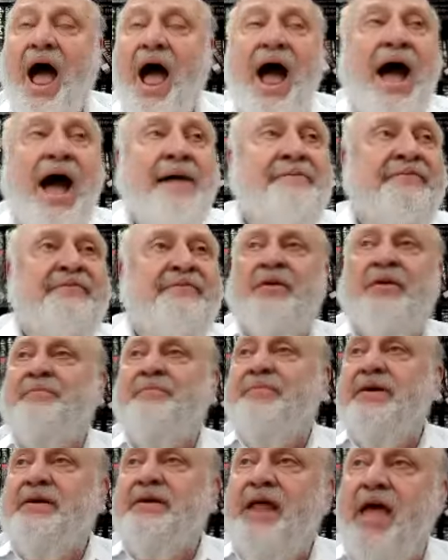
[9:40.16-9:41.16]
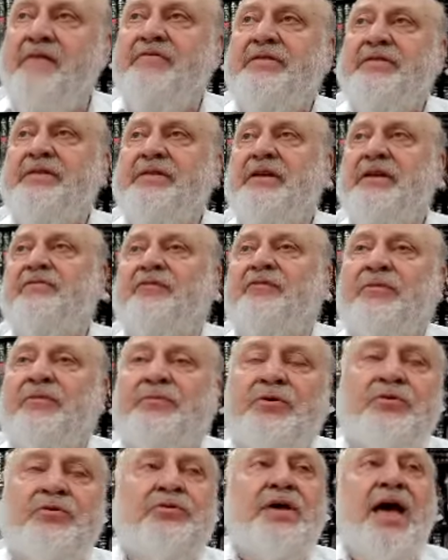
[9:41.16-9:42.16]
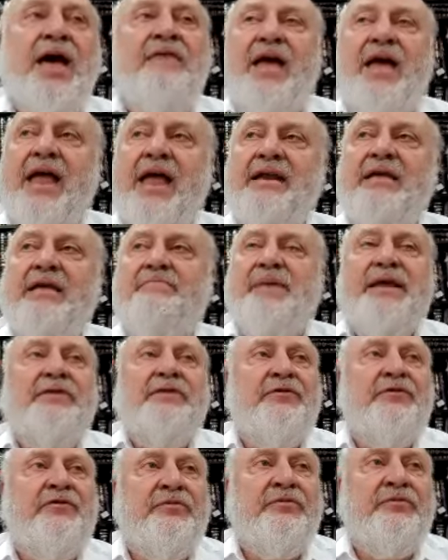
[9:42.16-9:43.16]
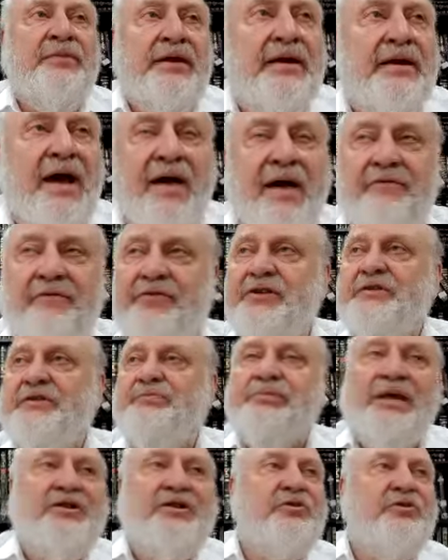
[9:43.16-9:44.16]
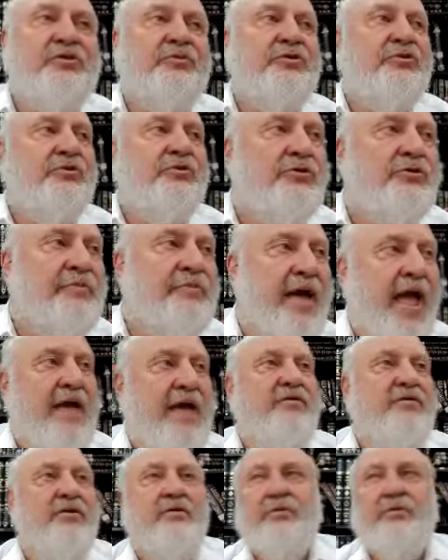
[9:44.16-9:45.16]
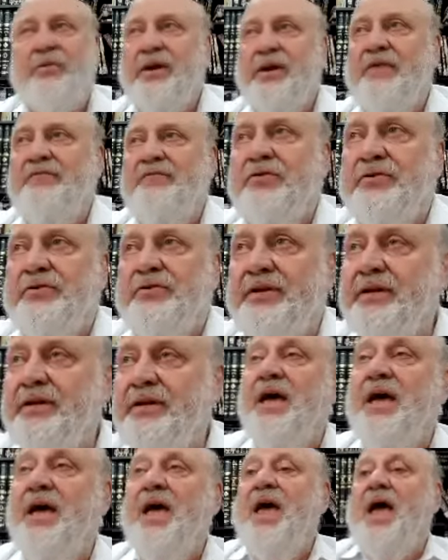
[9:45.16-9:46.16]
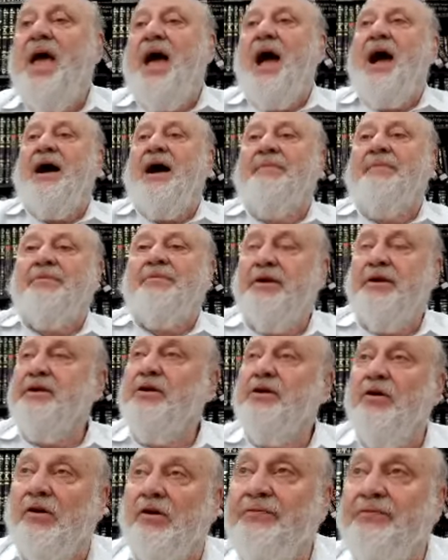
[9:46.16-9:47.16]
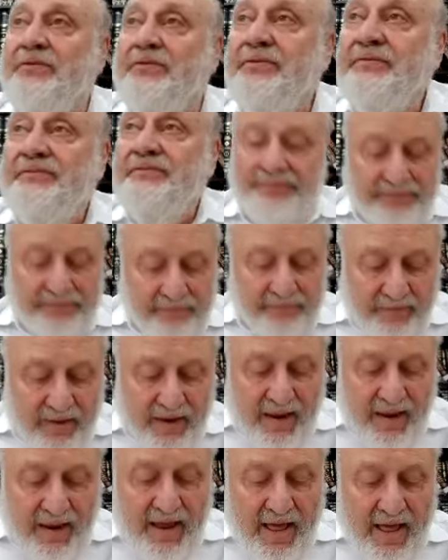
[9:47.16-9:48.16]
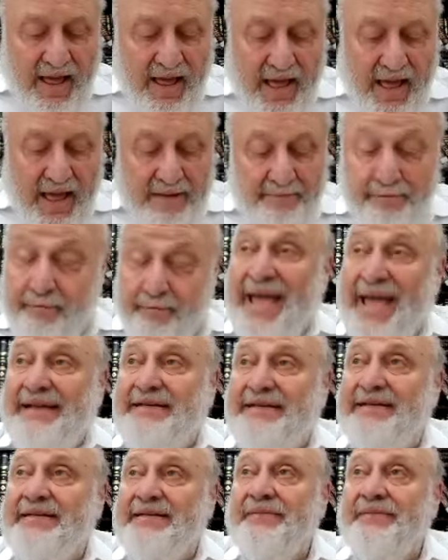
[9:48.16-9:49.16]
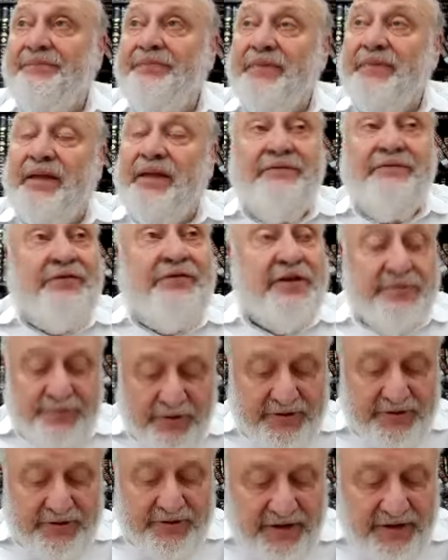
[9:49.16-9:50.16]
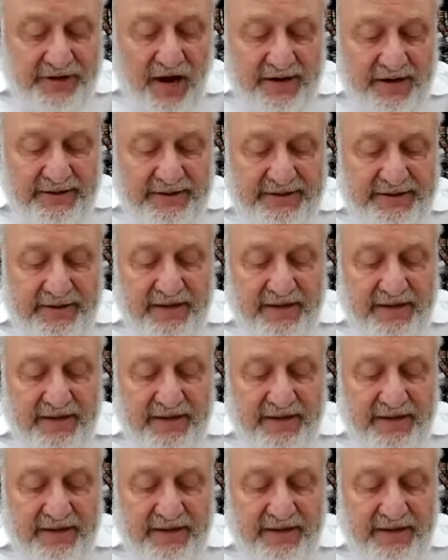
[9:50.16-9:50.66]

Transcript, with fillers: I forbid everything from you to have any benefit from me. I have displeasure with your behavior or whatever you did. I'm cutting you off. Mace, if this person dies,